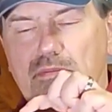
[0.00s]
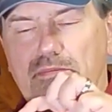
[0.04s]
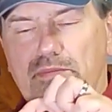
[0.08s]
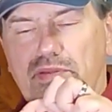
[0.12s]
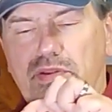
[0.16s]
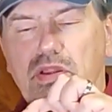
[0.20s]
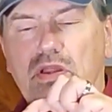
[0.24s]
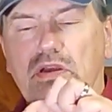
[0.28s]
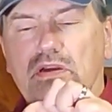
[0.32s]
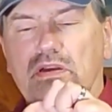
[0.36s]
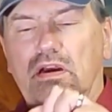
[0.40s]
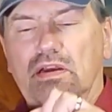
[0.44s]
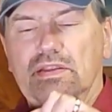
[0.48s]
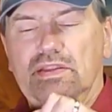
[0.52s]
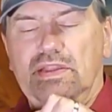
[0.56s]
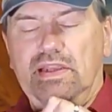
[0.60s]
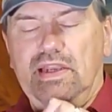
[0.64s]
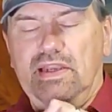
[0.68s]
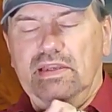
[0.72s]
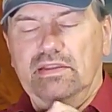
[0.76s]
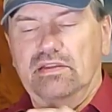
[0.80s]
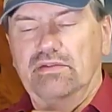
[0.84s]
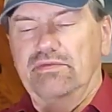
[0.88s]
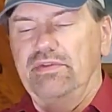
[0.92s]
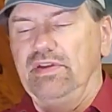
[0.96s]
plug on
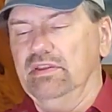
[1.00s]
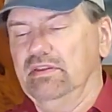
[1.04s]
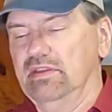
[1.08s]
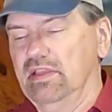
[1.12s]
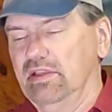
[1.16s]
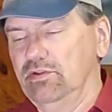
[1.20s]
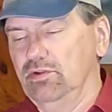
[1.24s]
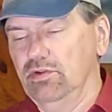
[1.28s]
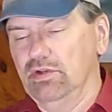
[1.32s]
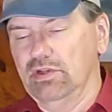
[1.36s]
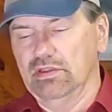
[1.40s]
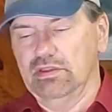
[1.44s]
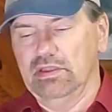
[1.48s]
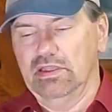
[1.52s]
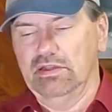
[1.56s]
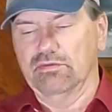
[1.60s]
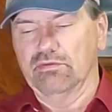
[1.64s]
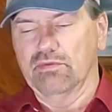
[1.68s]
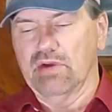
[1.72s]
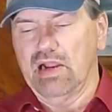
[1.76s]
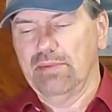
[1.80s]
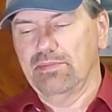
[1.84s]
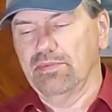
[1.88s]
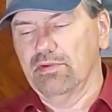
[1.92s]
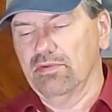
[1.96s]
the end of it that you can then
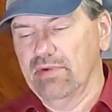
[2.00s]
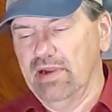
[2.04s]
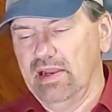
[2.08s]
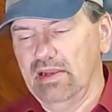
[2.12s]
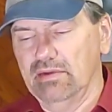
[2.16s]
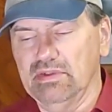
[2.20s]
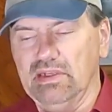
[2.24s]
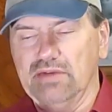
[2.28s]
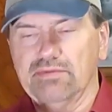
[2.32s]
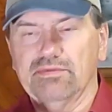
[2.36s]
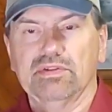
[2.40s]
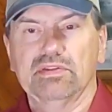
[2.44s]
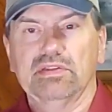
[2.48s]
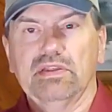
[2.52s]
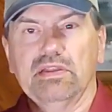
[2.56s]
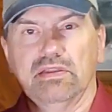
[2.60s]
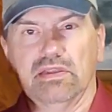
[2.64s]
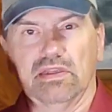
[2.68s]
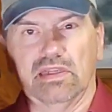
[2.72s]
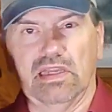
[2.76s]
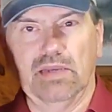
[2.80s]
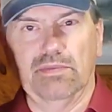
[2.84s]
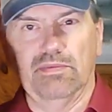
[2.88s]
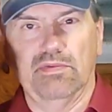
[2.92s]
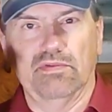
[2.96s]
wrap around everything
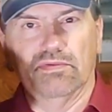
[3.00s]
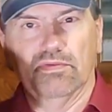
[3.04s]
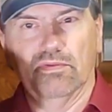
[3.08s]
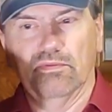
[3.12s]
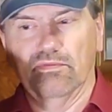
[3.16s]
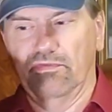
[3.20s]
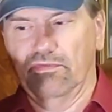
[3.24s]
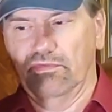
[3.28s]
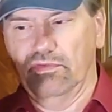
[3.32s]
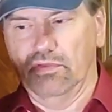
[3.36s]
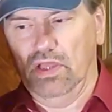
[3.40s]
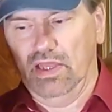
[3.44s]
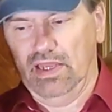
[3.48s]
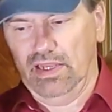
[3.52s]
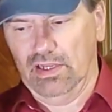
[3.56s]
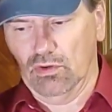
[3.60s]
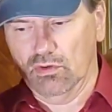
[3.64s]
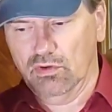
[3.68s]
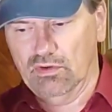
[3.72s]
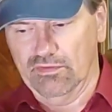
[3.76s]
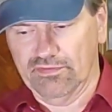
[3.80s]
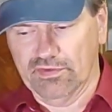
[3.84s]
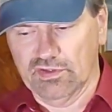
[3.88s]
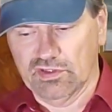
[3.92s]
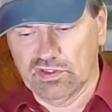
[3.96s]
to keep it from flying
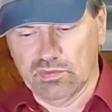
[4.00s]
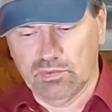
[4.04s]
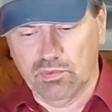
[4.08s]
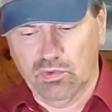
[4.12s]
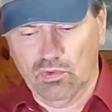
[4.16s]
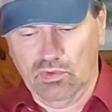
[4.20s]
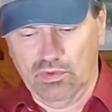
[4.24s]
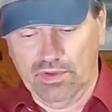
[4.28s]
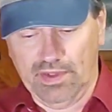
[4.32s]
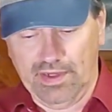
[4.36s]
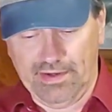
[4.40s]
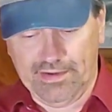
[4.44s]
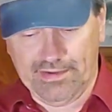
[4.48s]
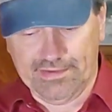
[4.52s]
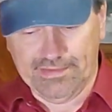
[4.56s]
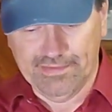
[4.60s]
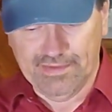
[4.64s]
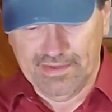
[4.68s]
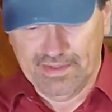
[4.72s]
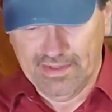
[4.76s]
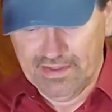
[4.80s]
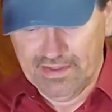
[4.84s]
off the spool here.